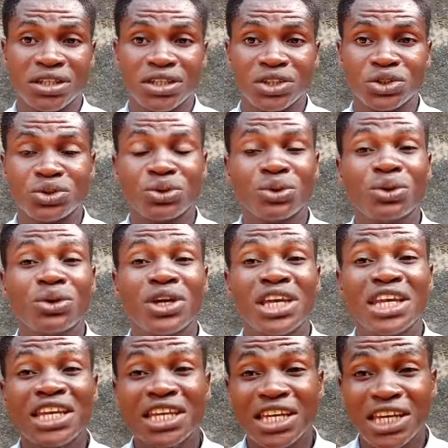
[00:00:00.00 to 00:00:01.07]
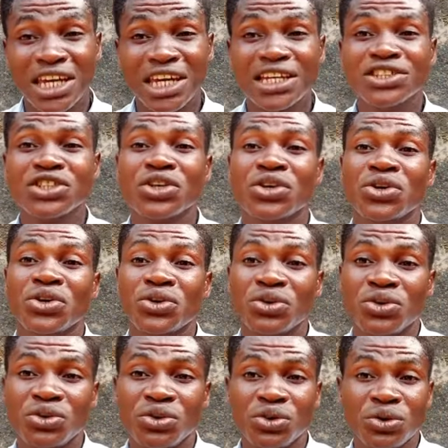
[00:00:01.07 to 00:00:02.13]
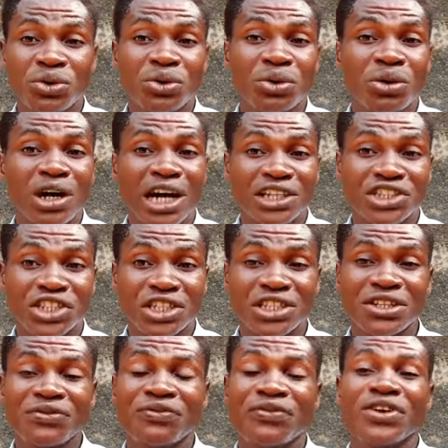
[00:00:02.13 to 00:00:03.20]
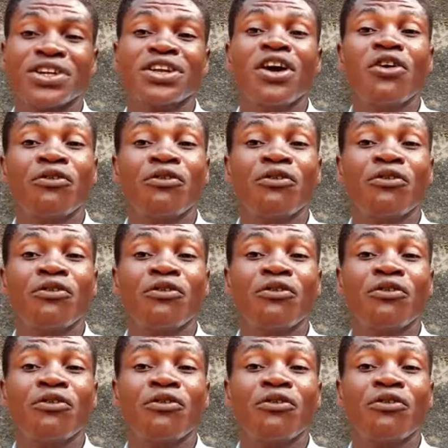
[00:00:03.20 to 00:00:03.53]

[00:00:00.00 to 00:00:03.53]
So in case you are changing feed,